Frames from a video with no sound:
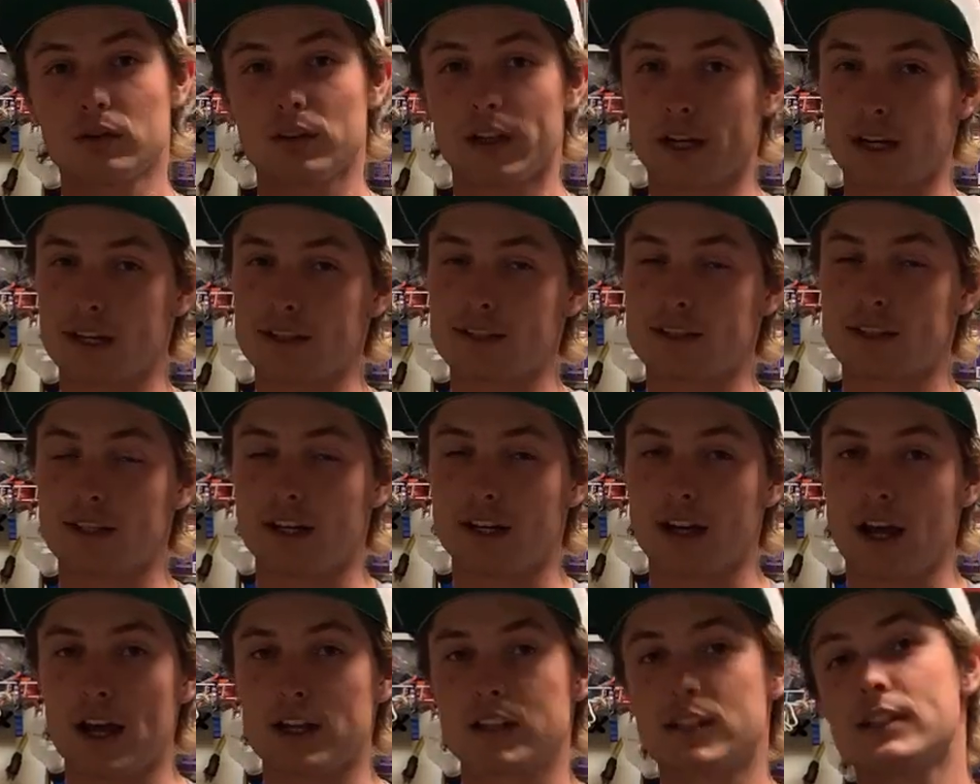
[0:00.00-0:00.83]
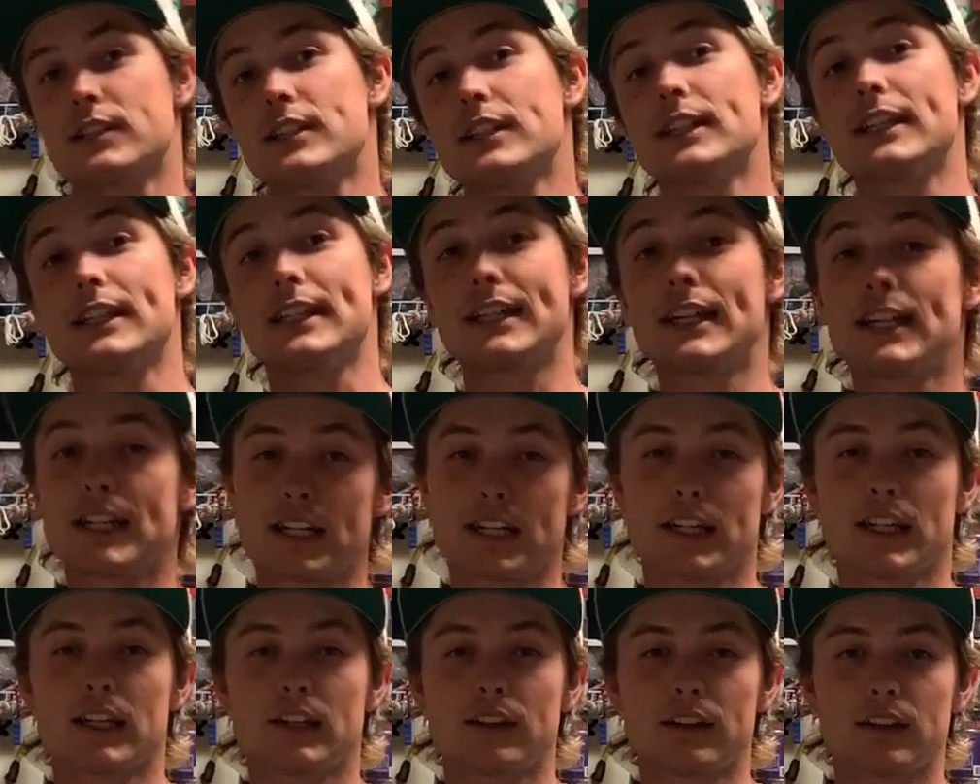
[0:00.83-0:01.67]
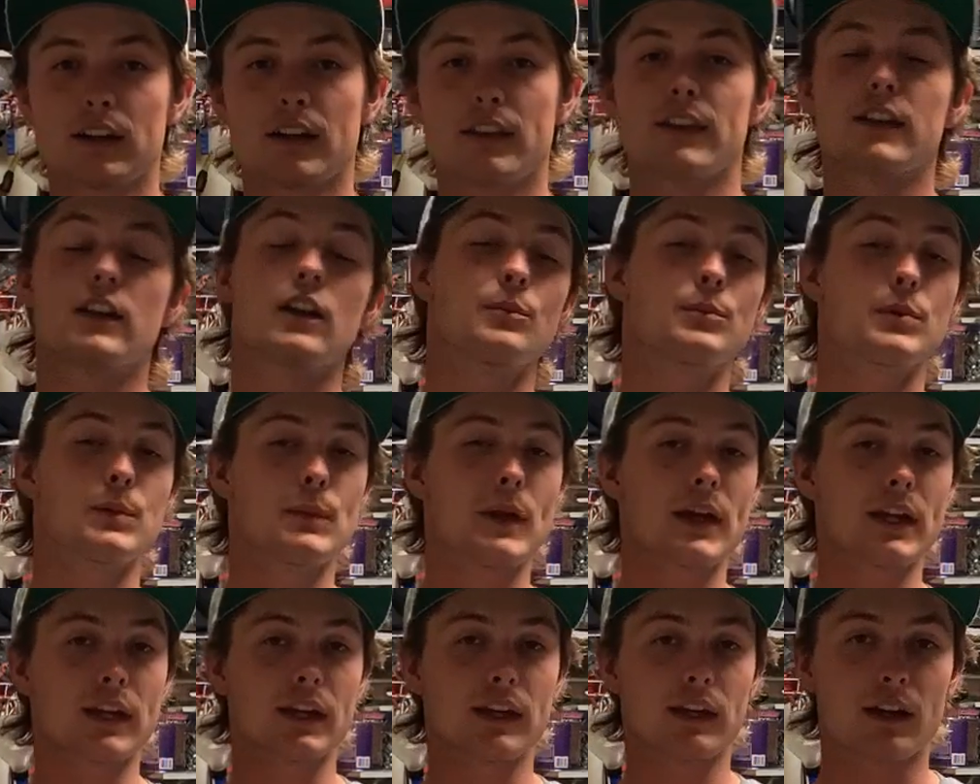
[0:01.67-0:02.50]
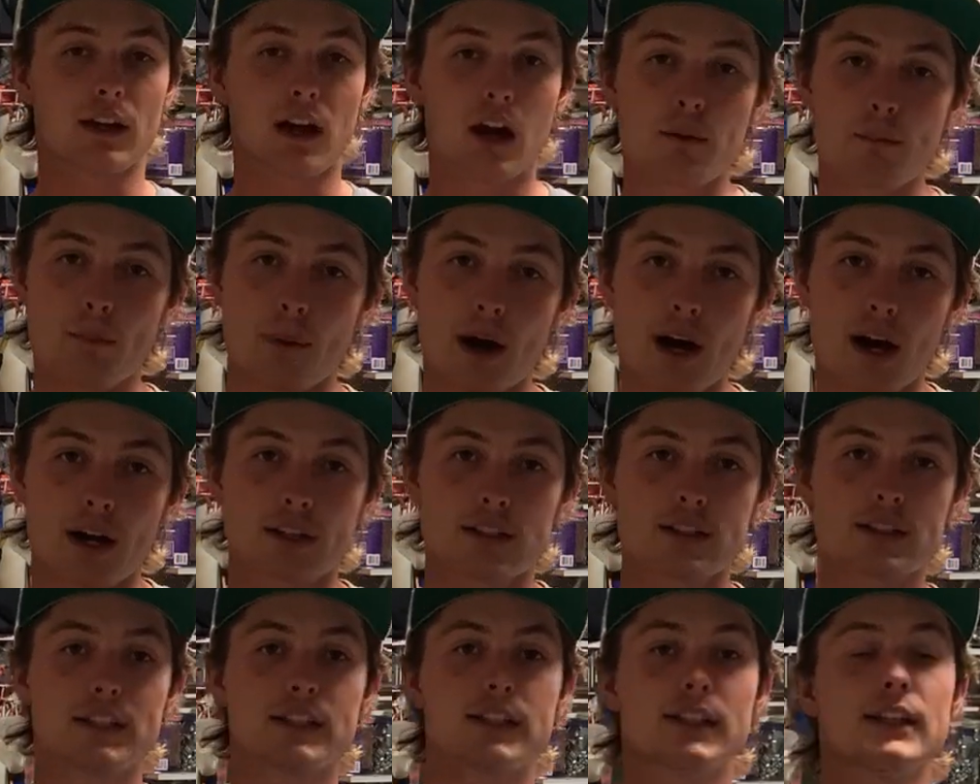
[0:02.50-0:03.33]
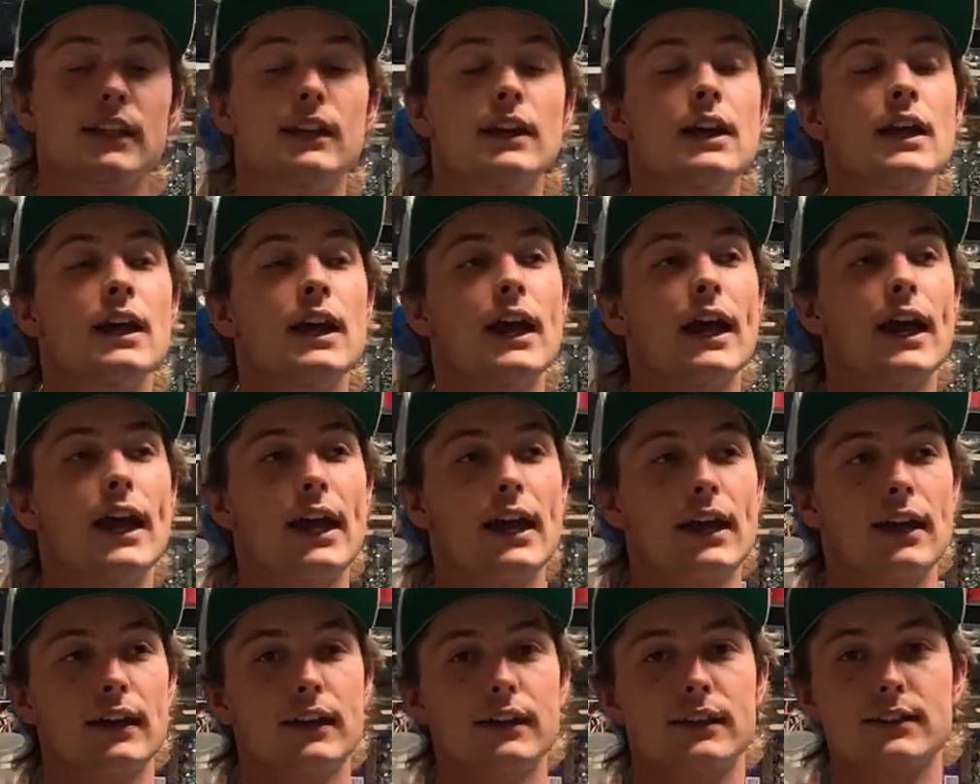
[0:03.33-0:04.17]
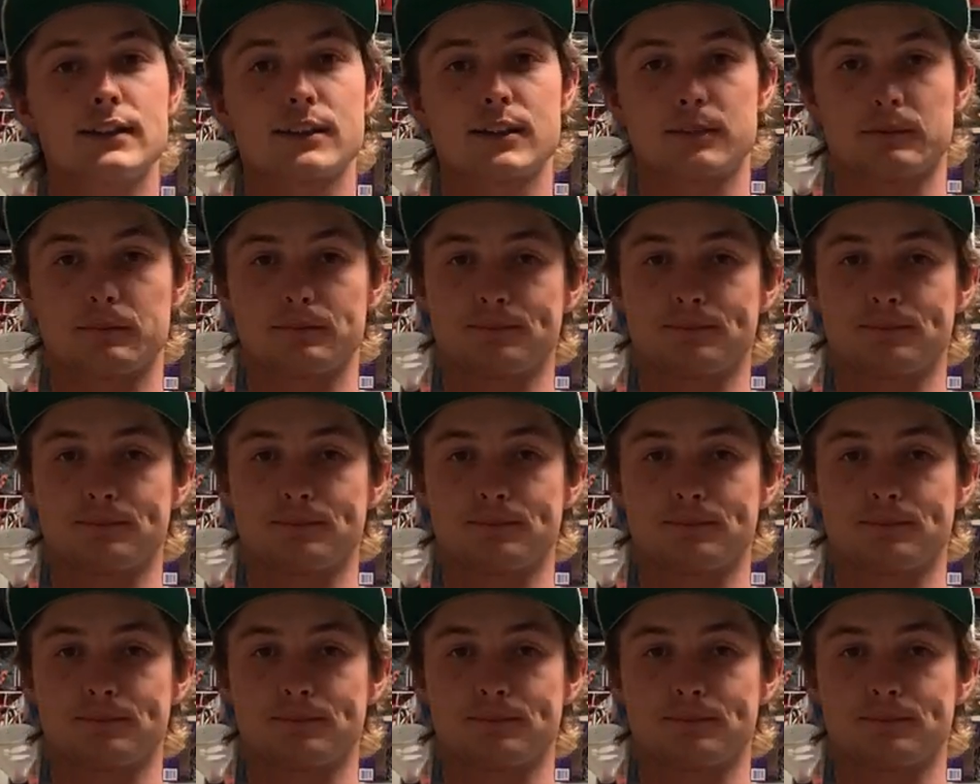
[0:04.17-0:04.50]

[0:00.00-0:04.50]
like I said, I just need to get it here, and then I'll be making an unboxing and